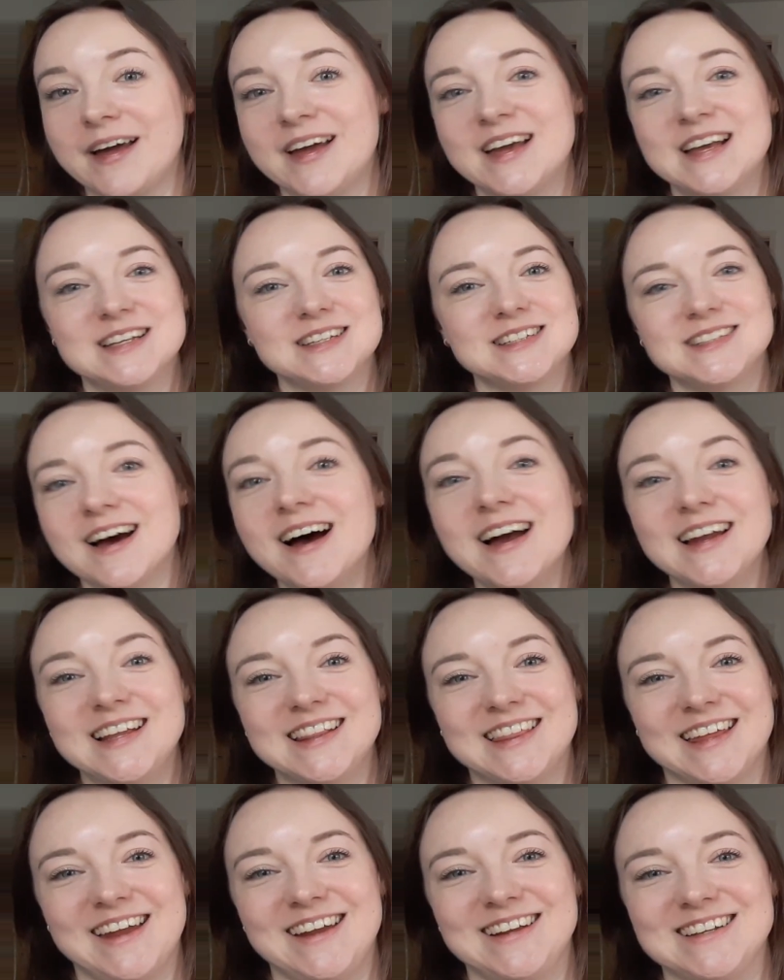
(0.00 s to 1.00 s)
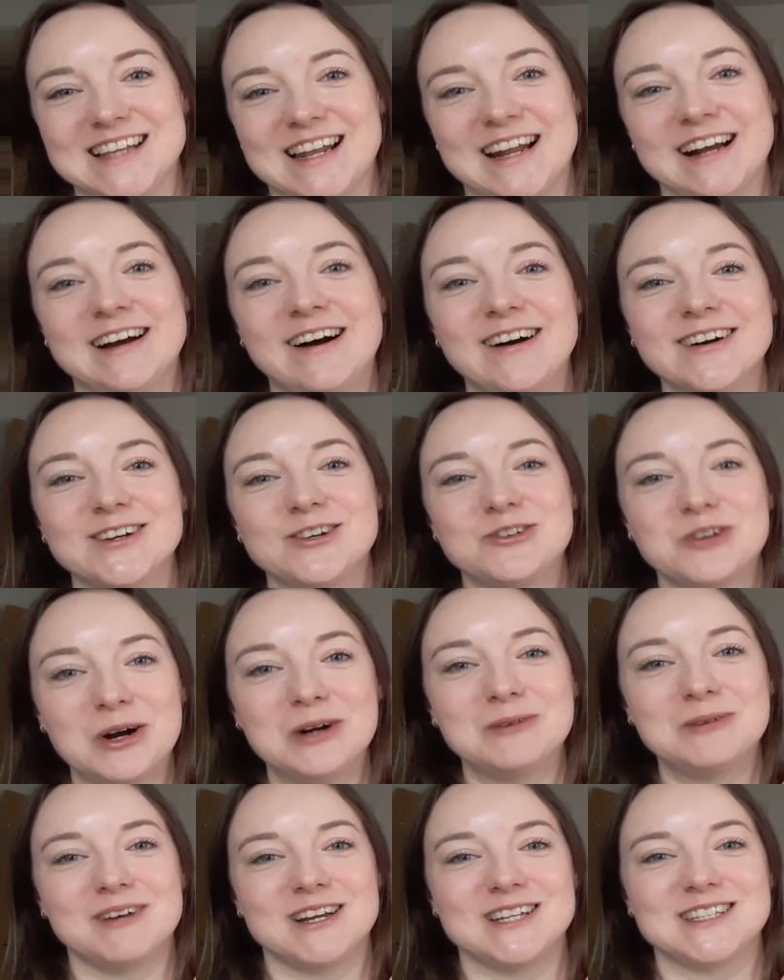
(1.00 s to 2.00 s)
starting things and I can't control
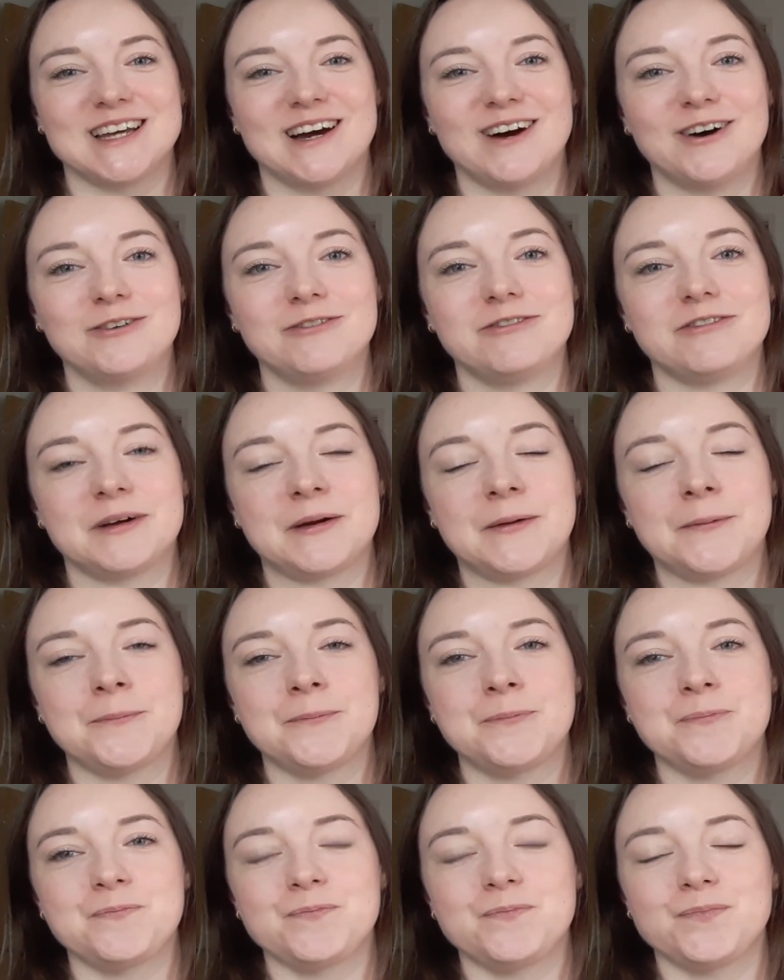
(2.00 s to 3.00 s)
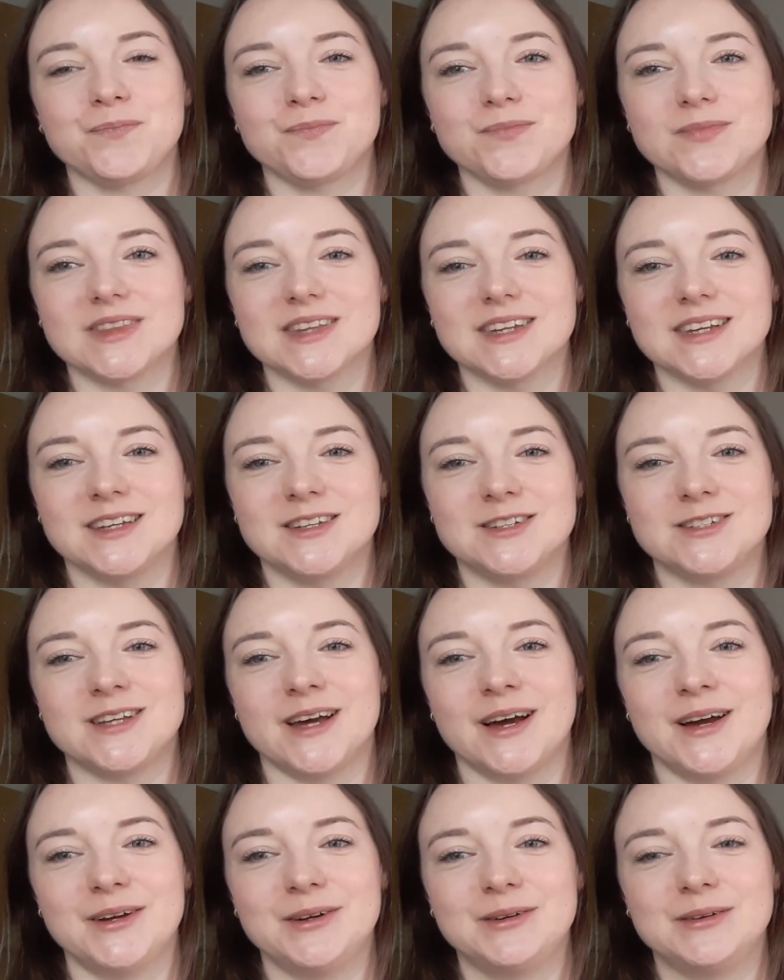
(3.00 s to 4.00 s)
myself.
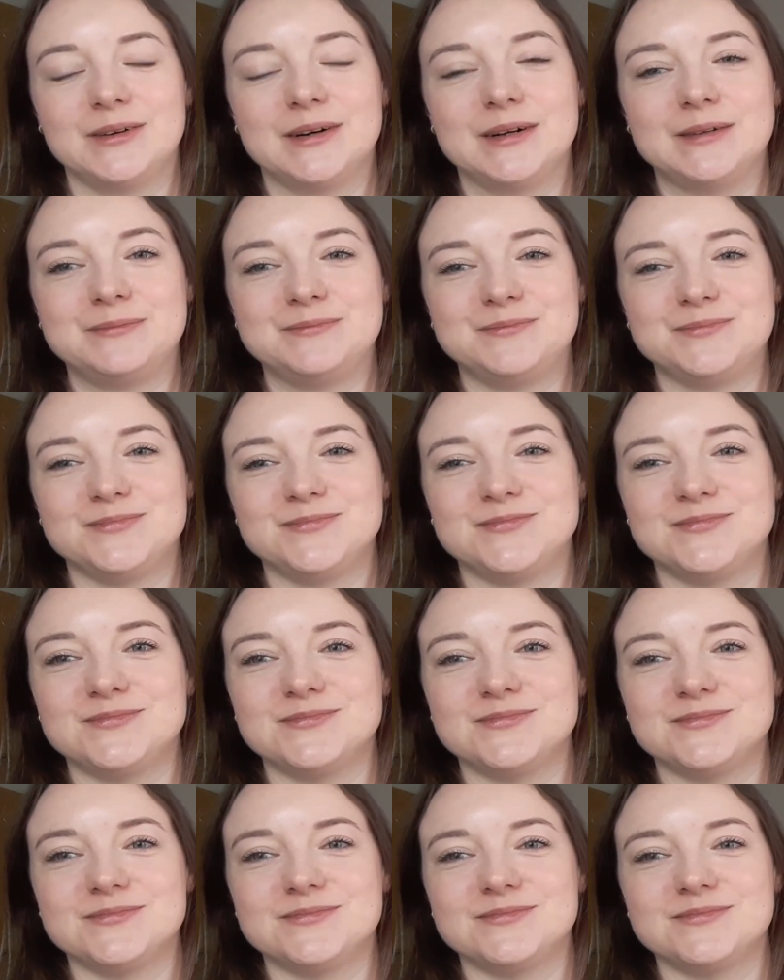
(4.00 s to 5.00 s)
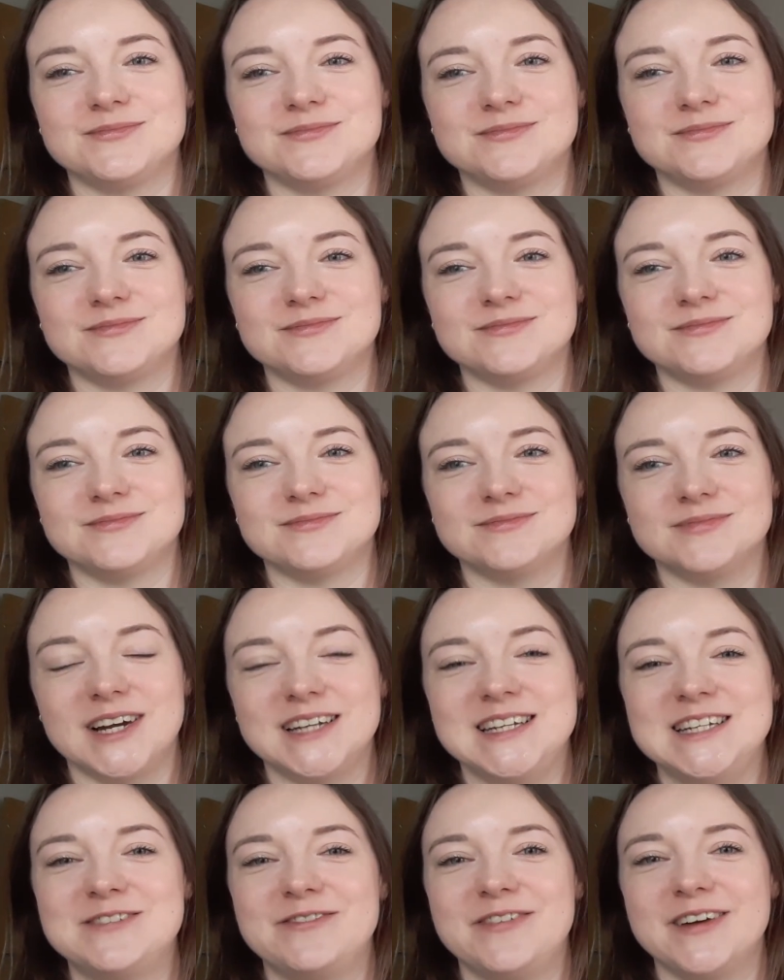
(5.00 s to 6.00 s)
So I need
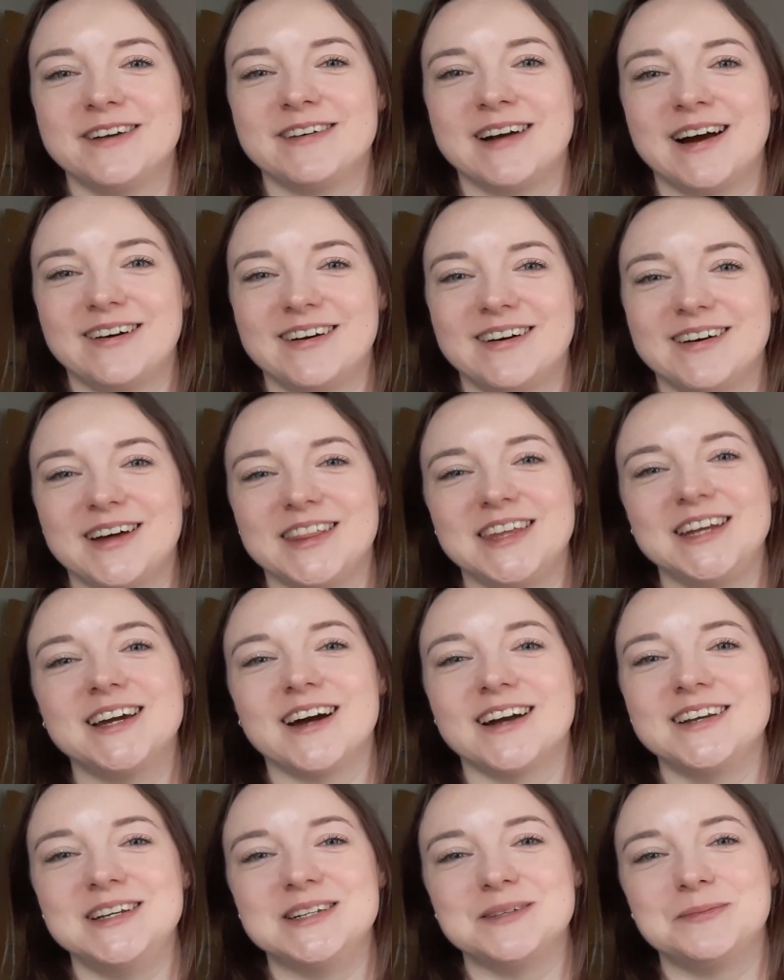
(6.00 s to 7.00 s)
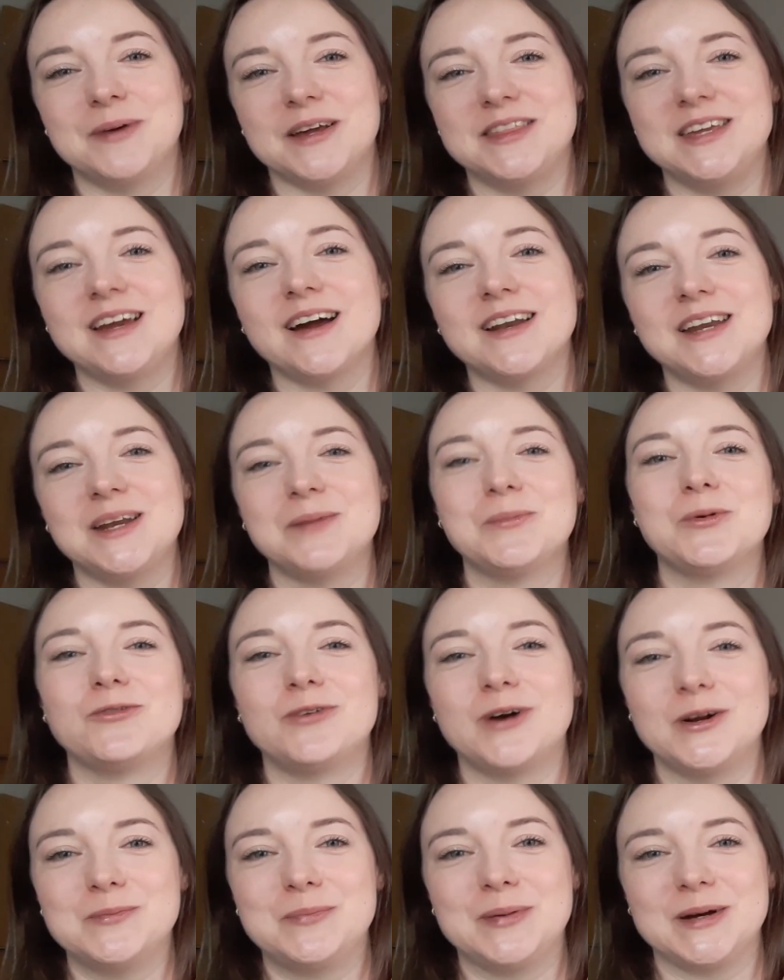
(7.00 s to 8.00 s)
to figure out, I think I need a more
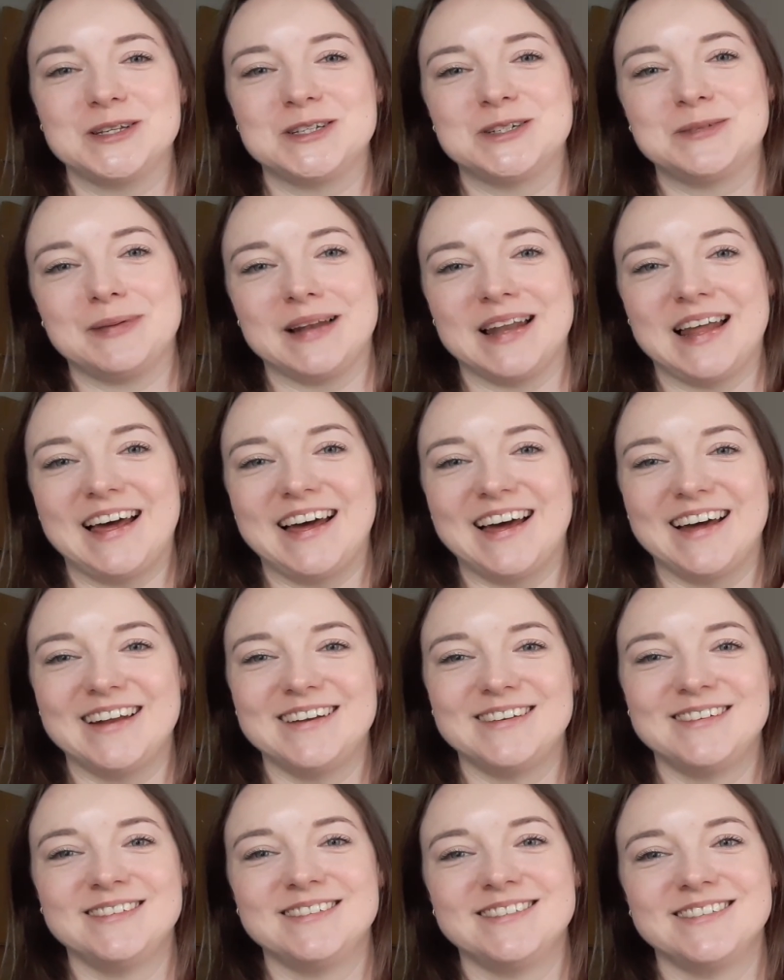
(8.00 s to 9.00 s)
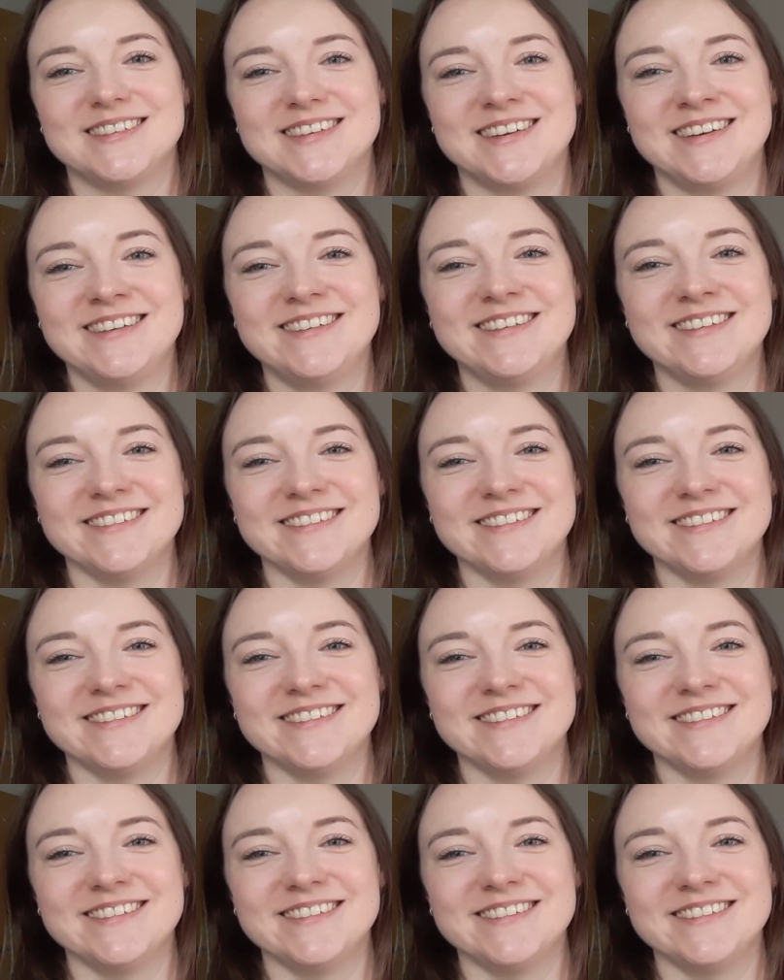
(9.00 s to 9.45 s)
robust plan. But